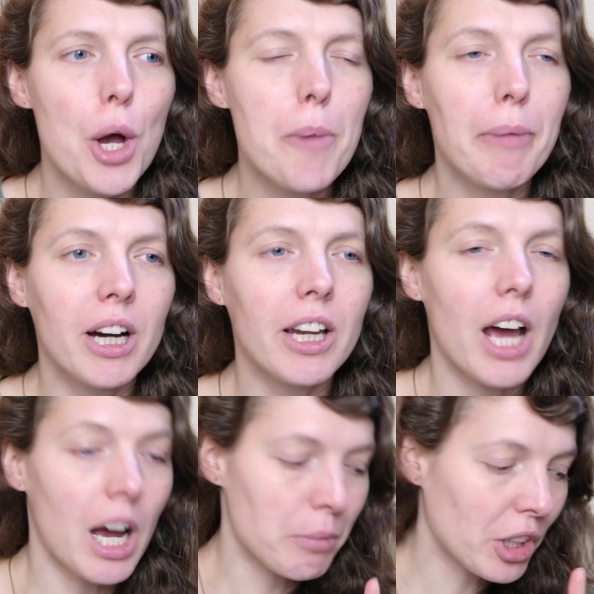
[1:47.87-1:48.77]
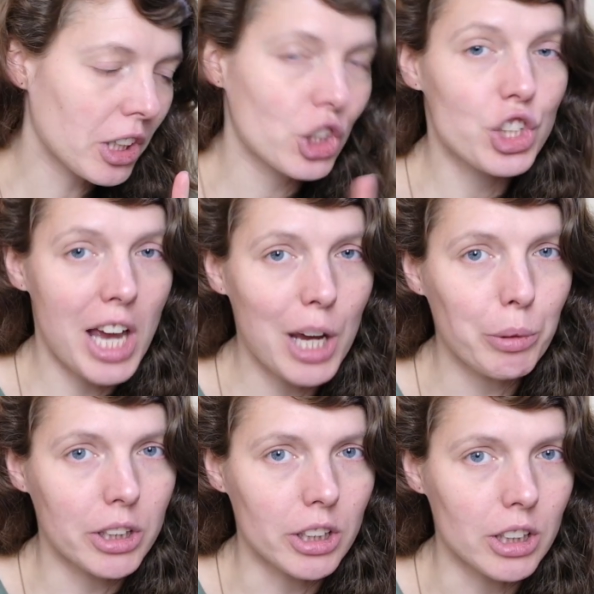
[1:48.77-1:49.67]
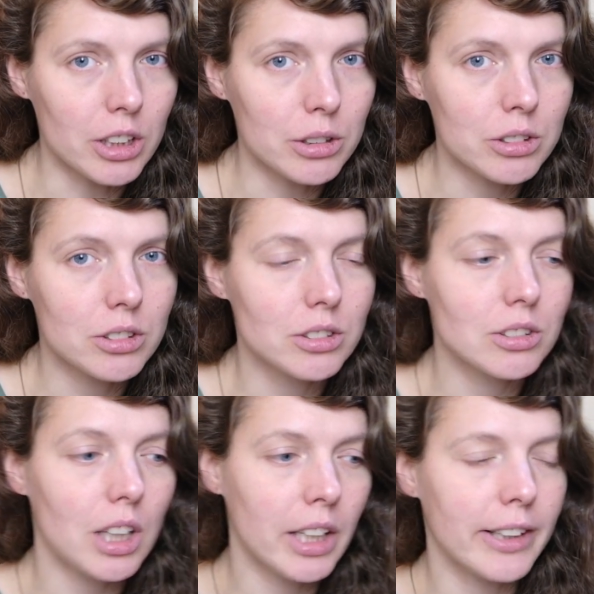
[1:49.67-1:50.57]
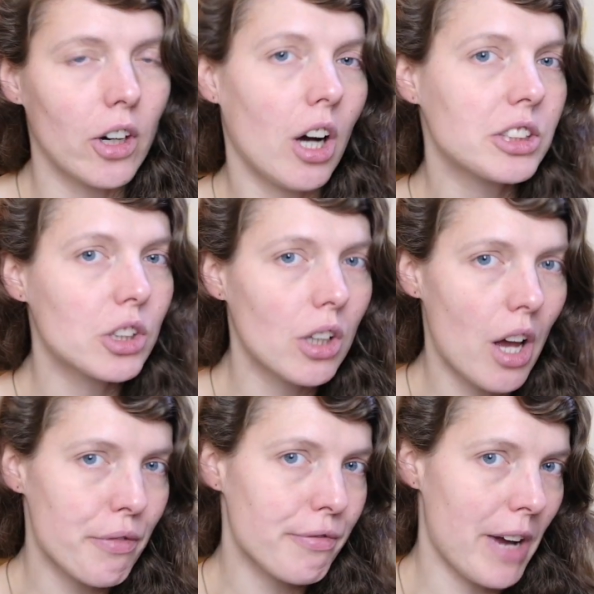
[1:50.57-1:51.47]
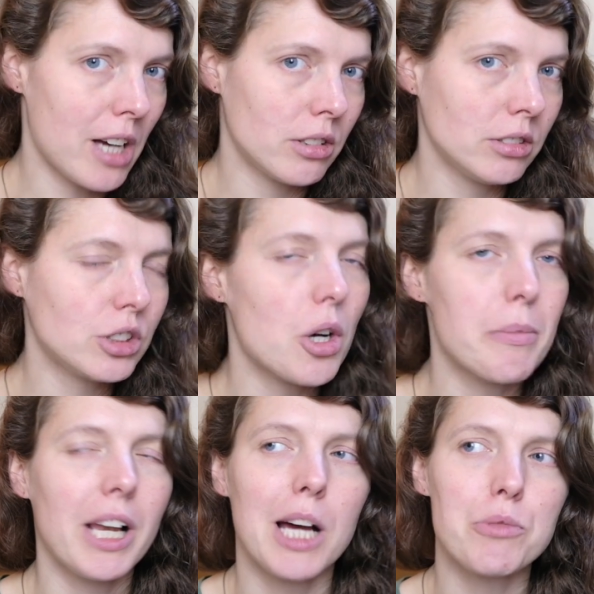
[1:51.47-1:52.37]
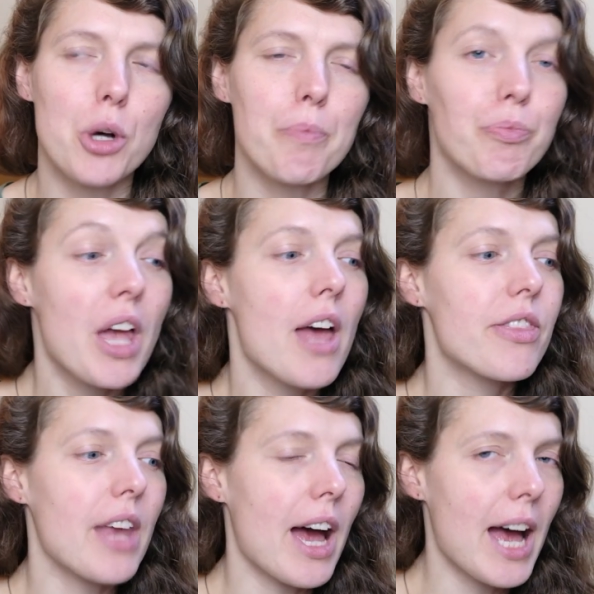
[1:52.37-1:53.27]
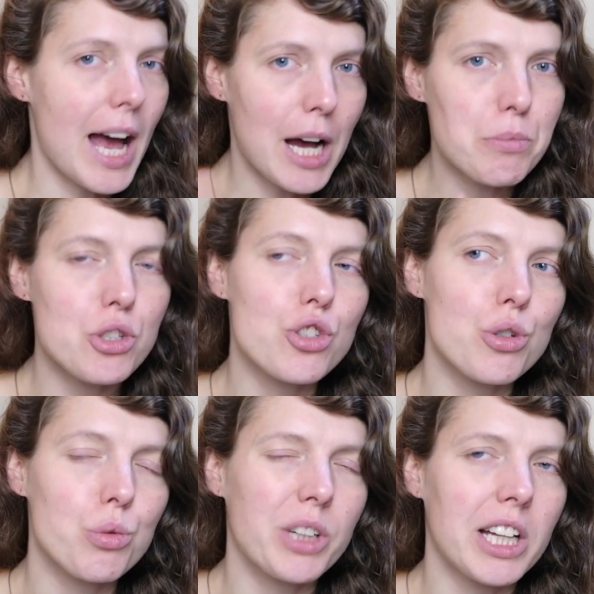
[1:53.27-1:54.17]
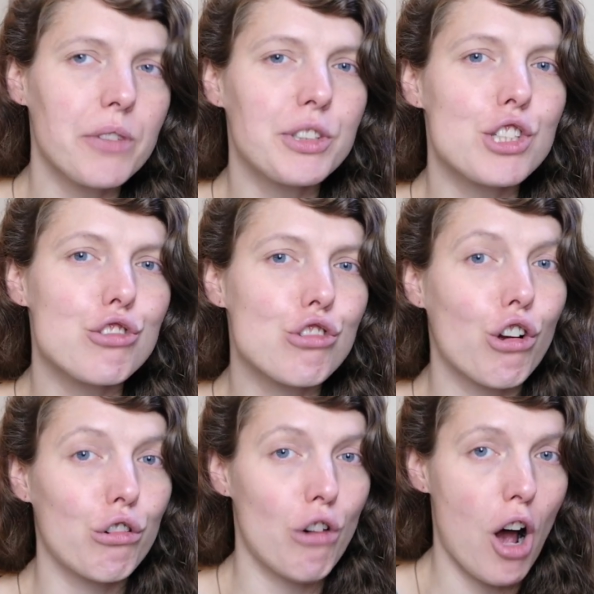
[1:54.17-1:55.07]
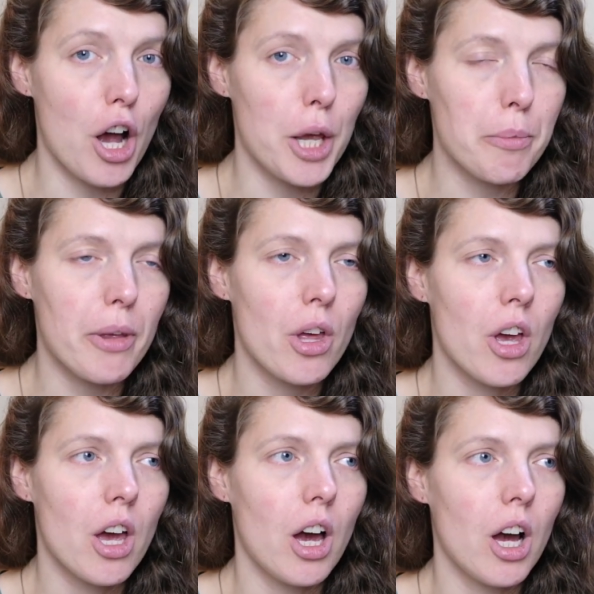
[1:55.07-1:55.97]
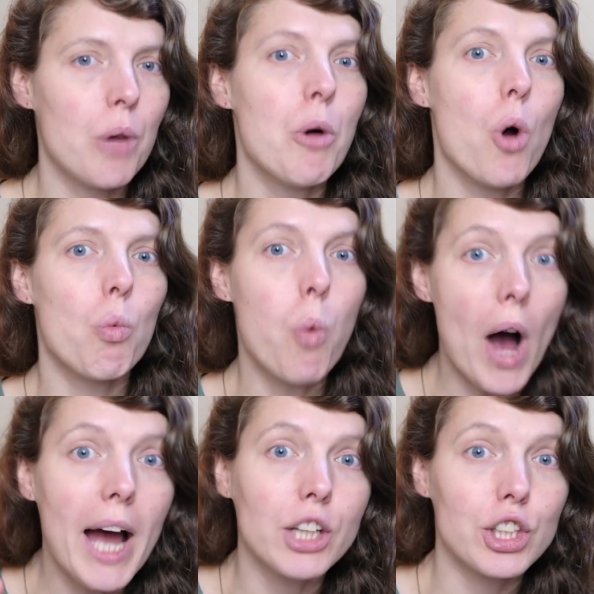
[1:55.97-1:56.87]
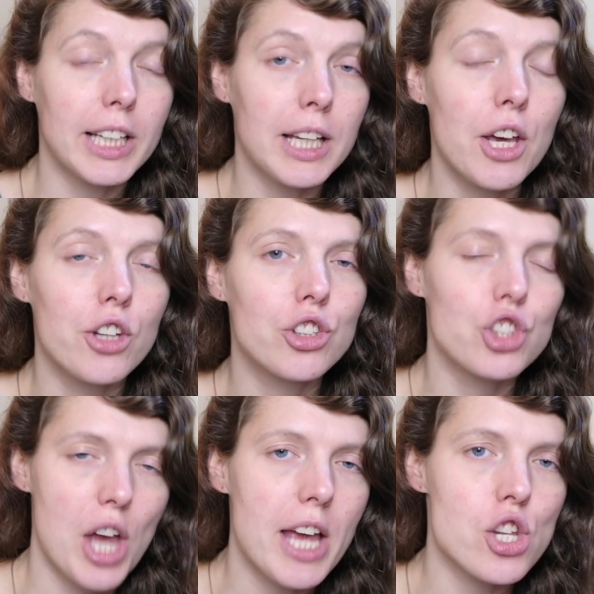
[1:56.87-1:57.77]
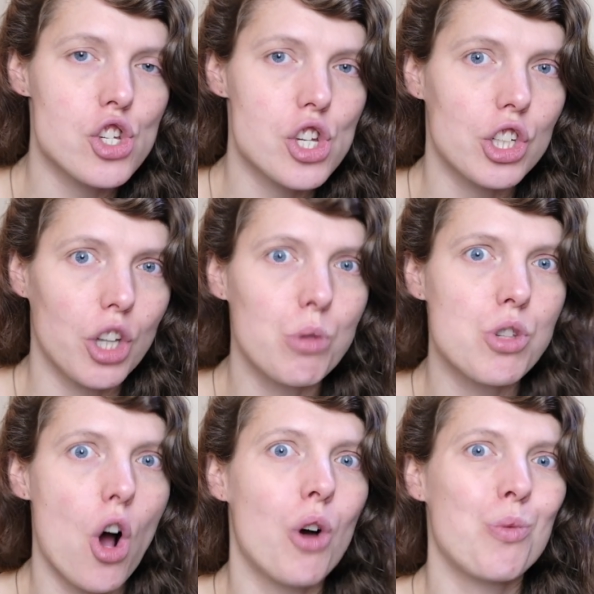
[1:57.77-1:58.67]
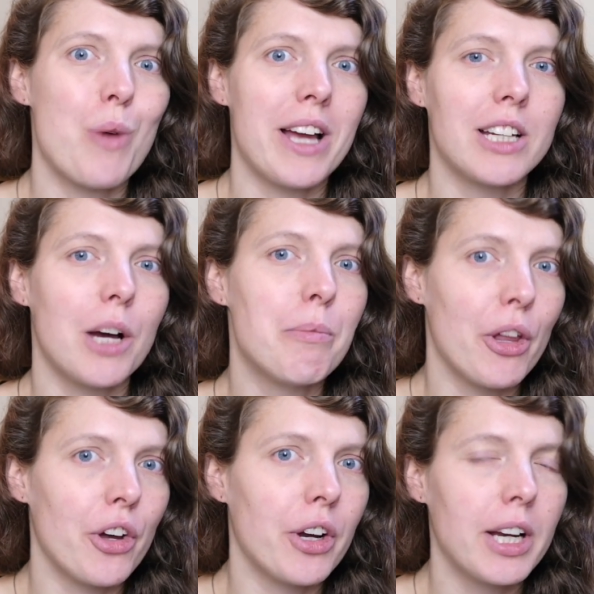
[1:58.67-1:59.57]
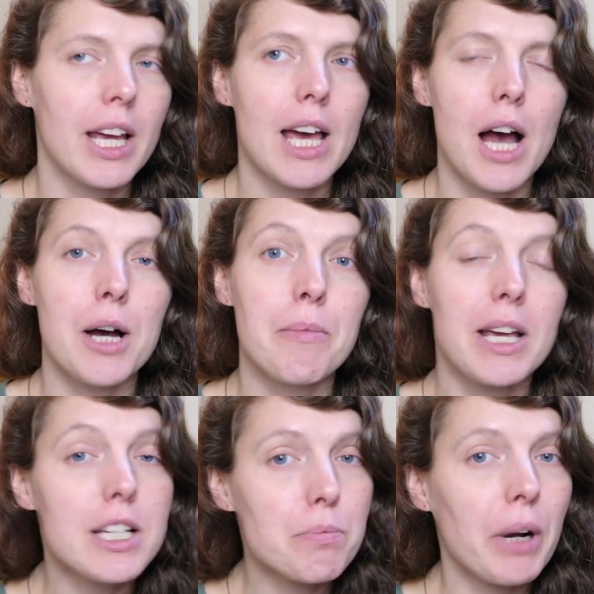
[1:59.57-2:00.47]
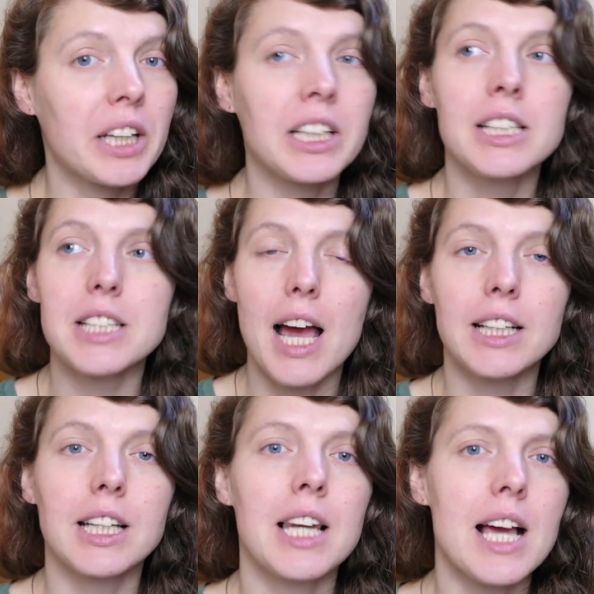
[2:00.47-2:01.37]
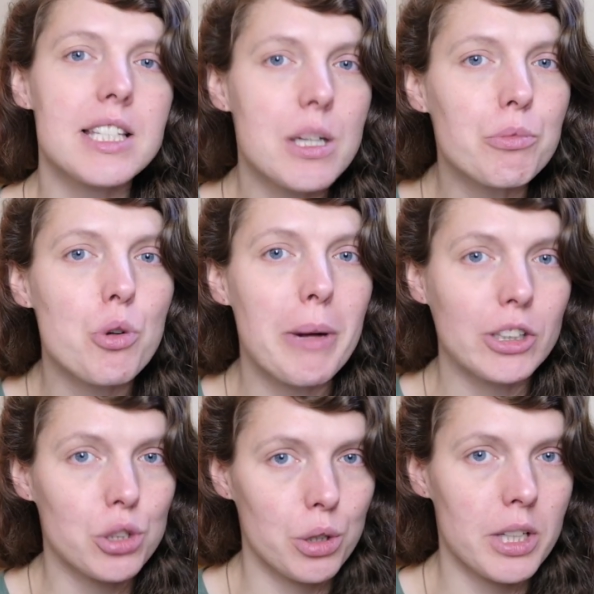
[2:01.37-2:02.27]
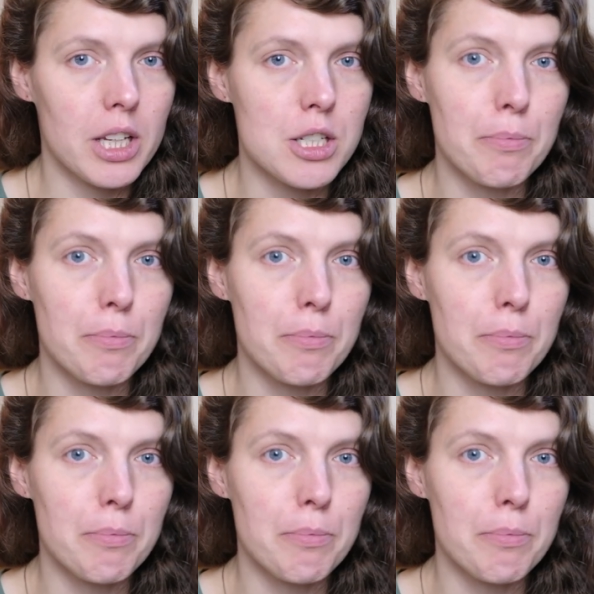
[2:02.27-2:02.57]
But I'm going to share with you a little article I found on my laptop that helps to kind of describe what actually change goes on when a mother is pregnant and can last up to about 2 years